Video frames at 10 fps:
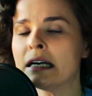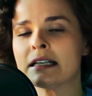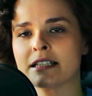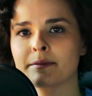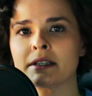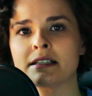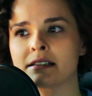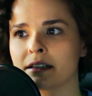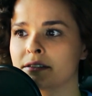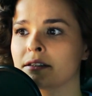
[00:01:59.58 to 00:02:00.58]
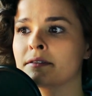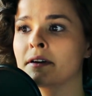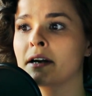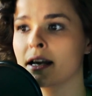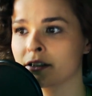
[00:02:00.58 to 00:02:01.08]
Gemini Suns are
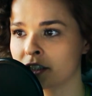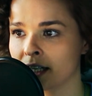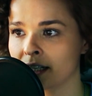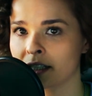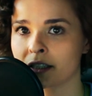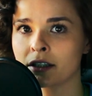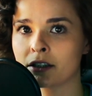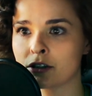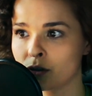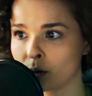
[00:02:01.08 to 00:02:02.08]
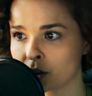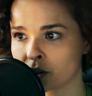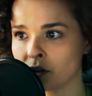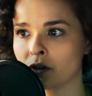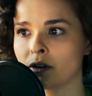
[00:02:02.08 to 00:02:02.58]
very energetic,
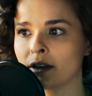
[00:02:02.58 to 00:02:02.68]
social,